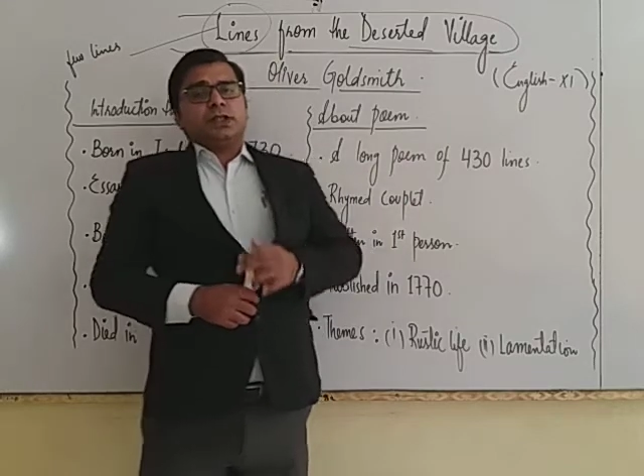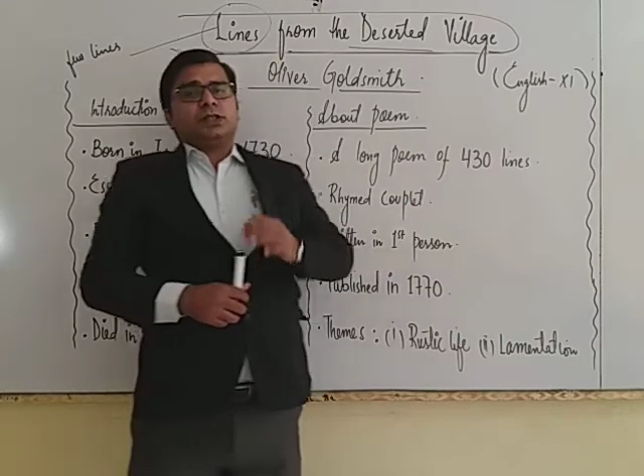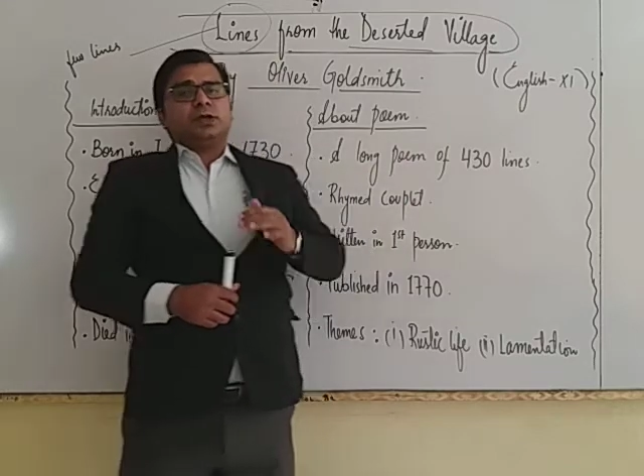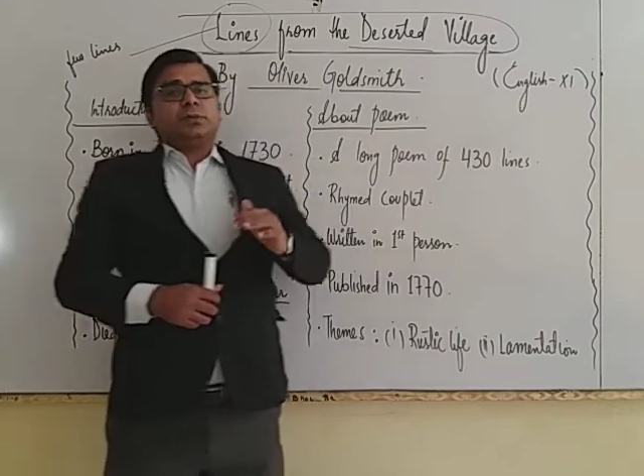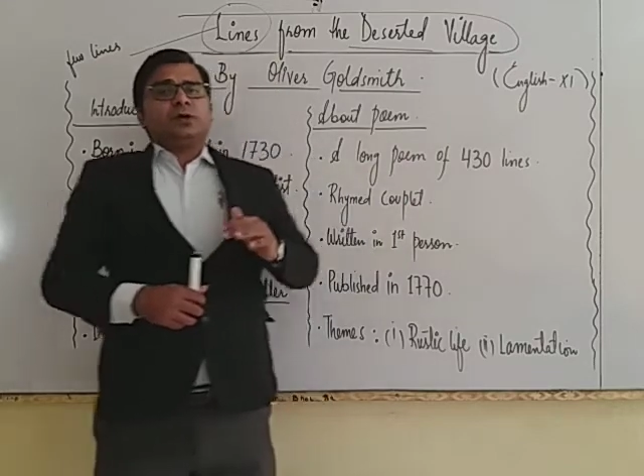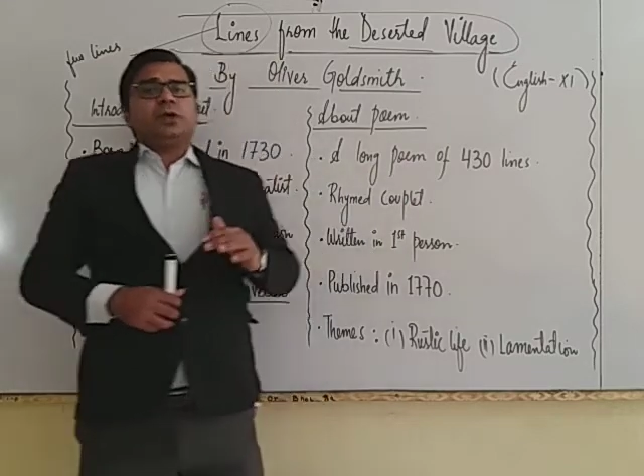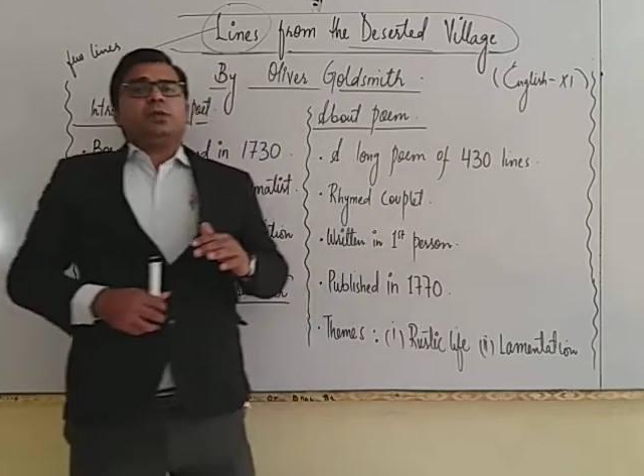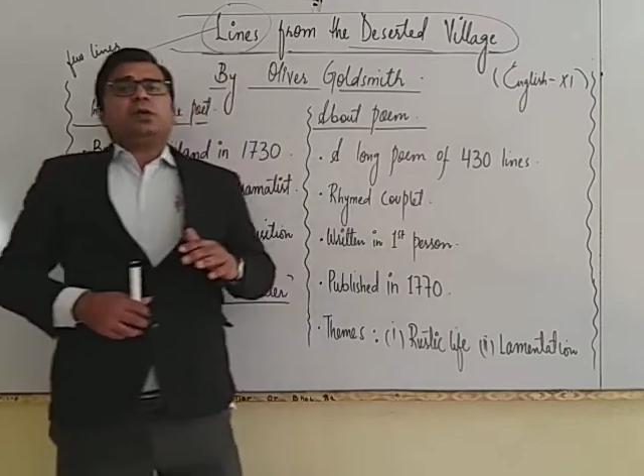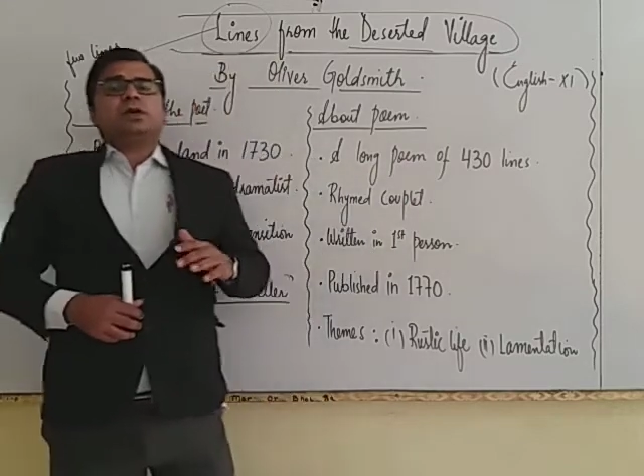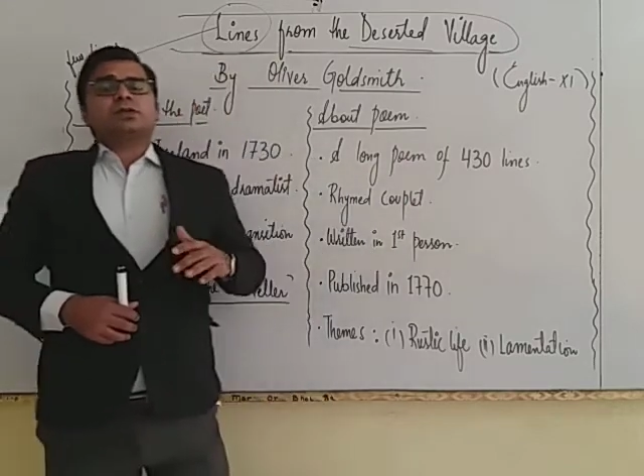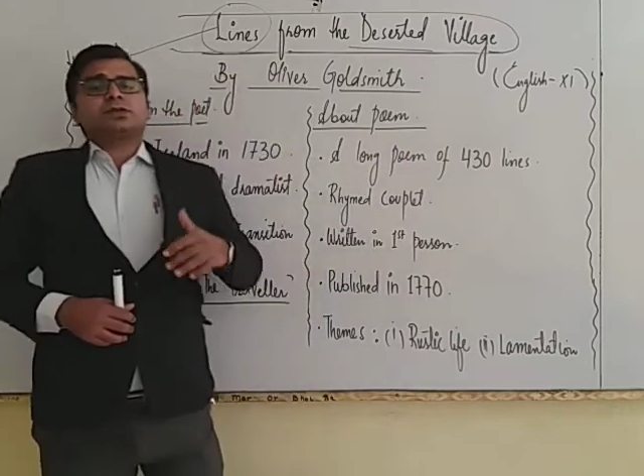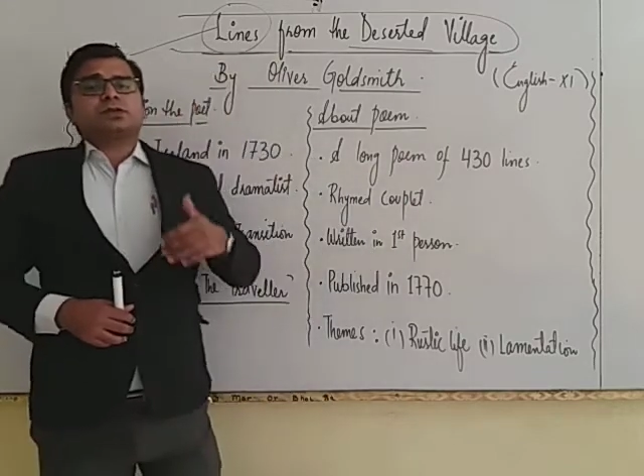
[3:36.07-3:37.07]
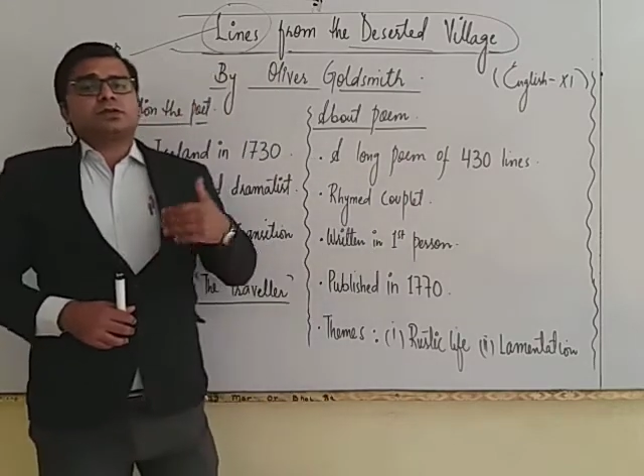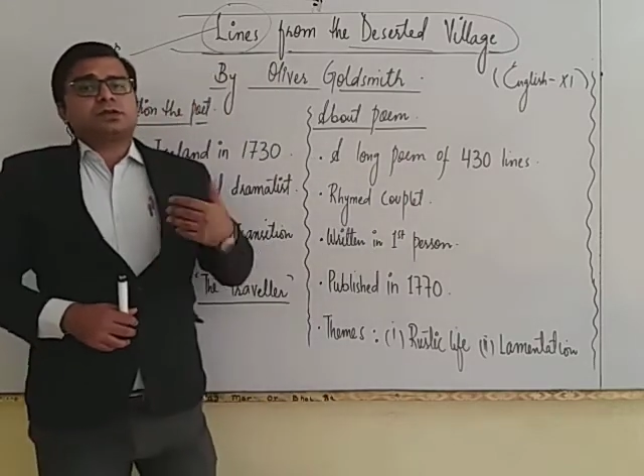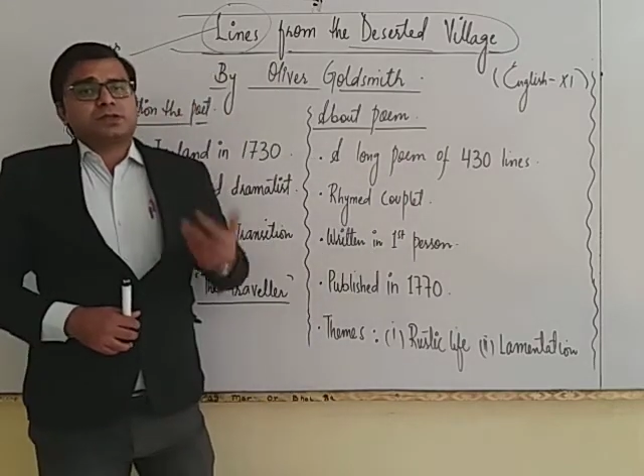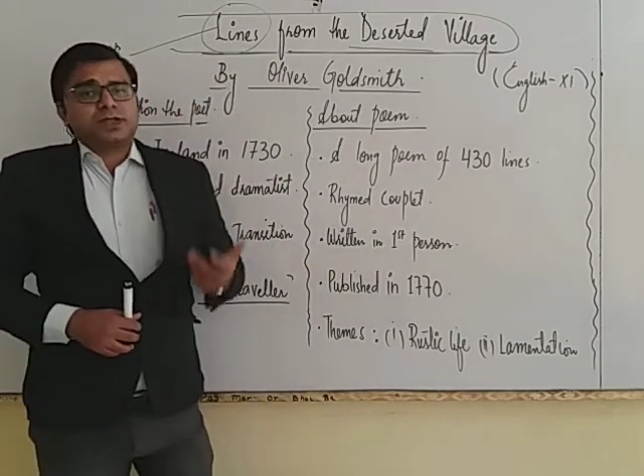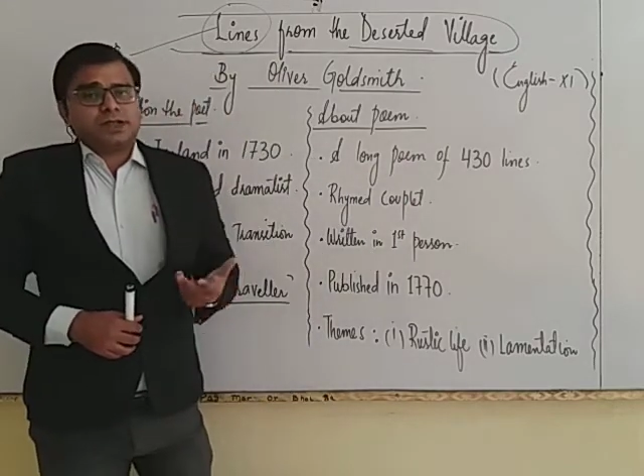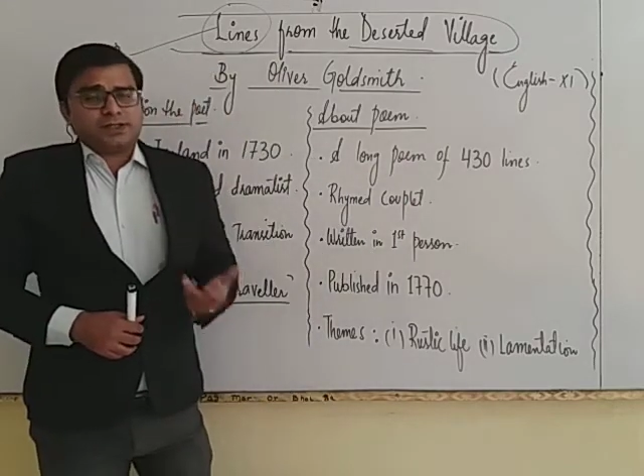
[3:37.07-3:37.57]
The poet wants to
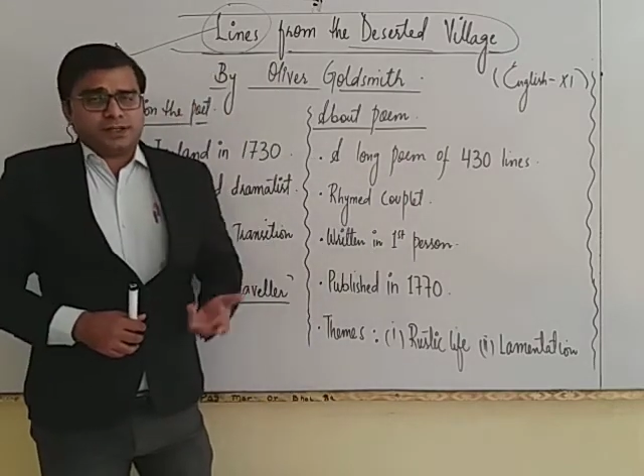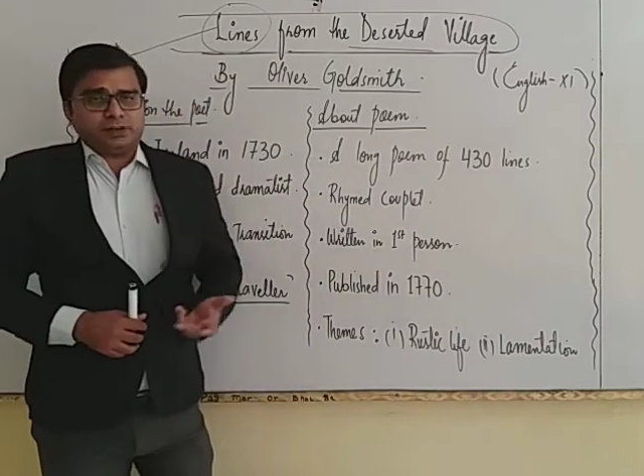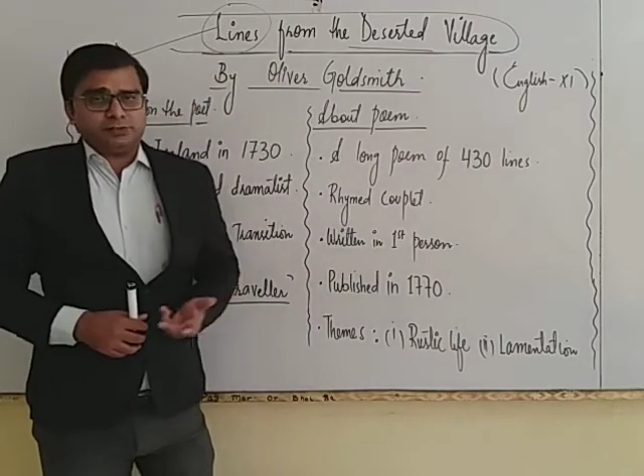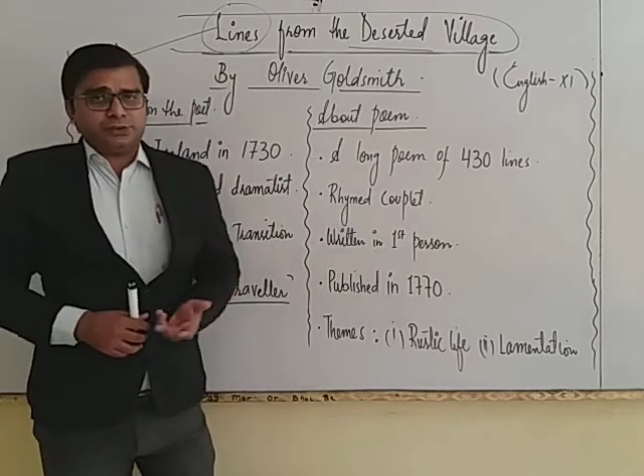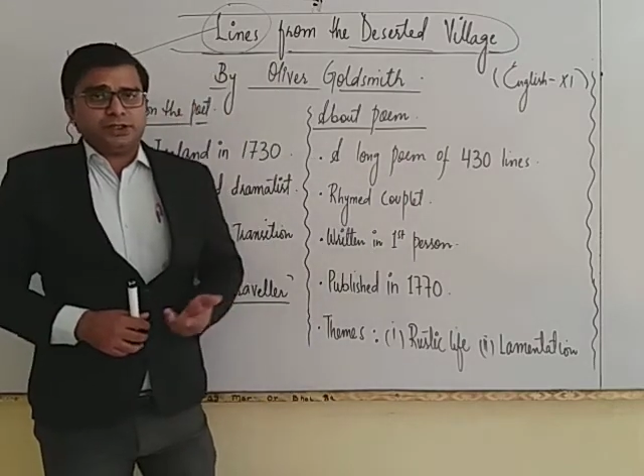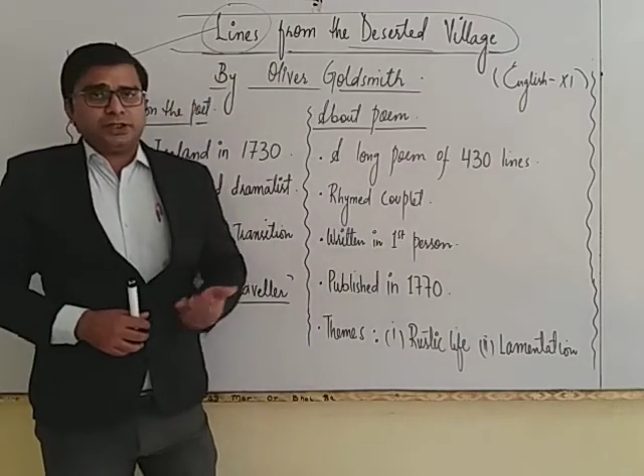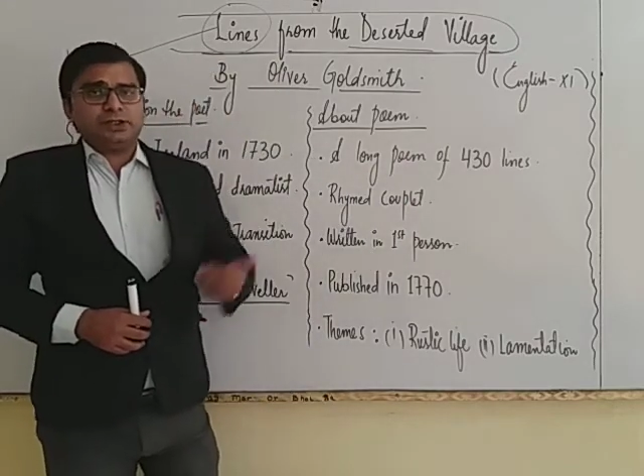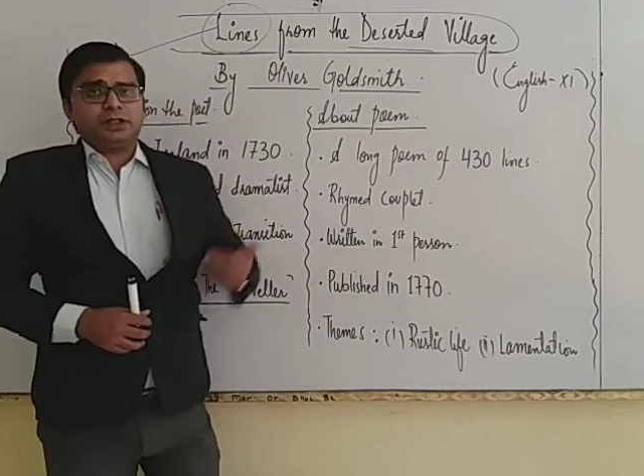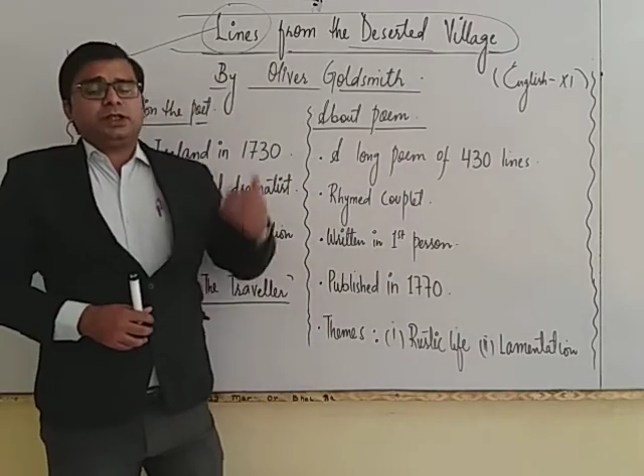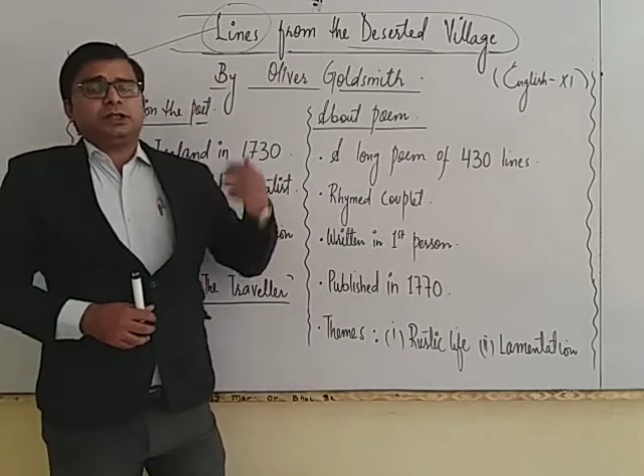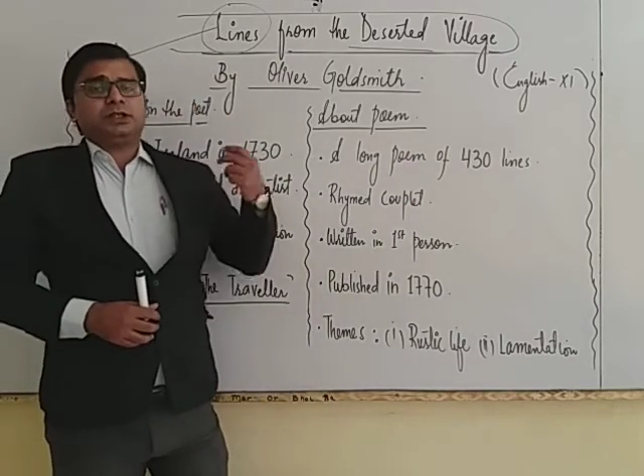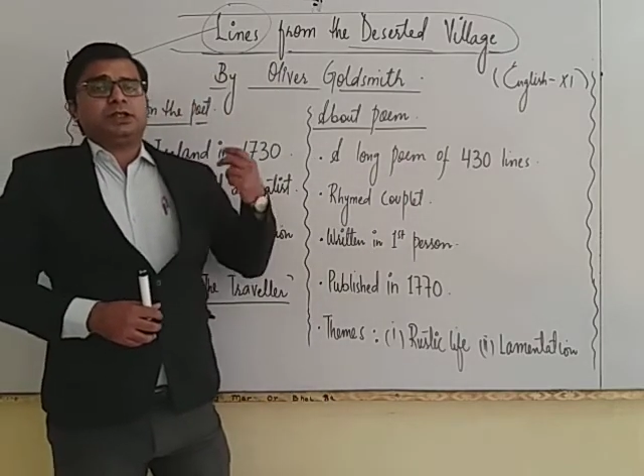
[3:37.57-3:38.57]
say something